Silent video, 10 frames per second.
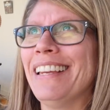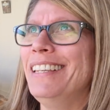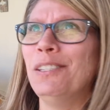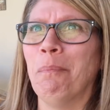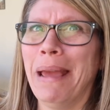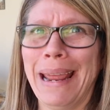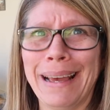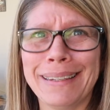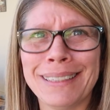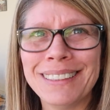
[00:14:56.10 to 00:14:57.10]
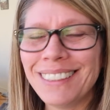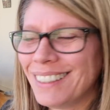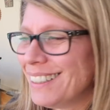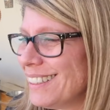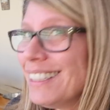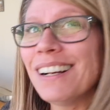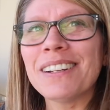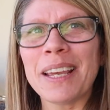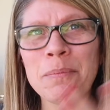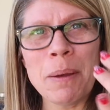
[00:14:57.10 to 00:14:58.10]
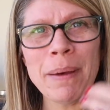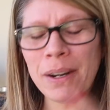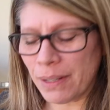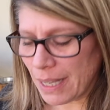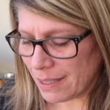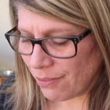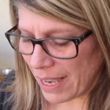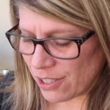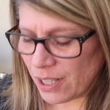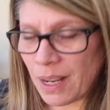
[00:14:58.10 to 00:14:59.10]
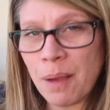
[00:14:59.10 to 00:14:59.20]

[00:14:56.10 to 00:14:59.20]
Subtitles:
He's mad. Okay, my battery light's flashing.